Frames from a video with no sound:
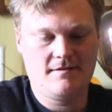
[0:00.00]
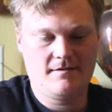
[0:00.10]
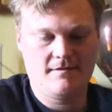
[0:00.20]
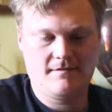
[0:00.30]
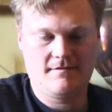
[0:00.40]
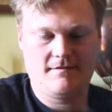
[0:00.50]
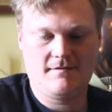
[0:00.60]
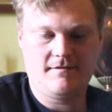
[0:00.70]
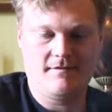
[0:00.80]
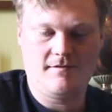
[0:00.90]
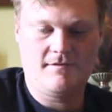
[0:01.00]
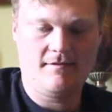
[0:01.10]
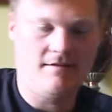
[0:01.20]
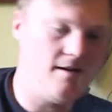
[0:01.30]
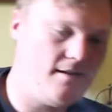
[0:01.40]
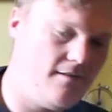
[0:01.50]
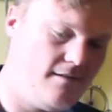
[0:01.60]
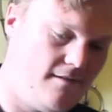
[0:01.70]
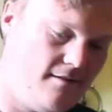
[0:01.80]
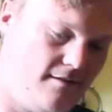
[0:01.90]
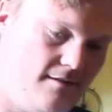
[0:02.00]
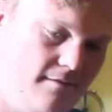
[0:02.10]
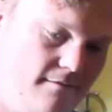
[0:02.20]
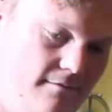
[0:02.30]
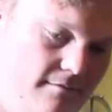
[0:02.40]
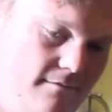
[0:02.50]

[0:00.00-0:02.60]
(silence)